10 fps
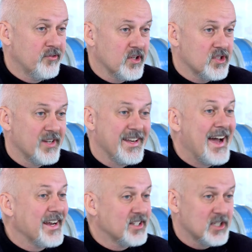fish,
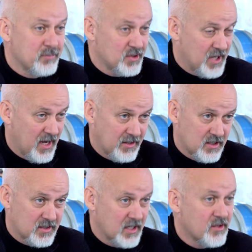90%
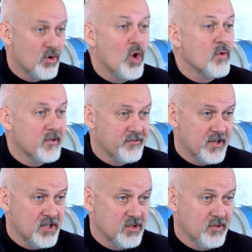is either
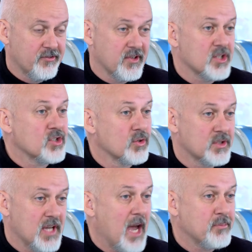overfished or fished to
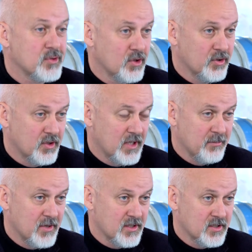its absolute
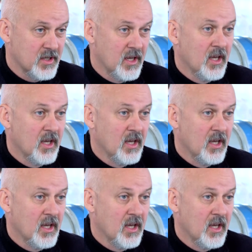limits.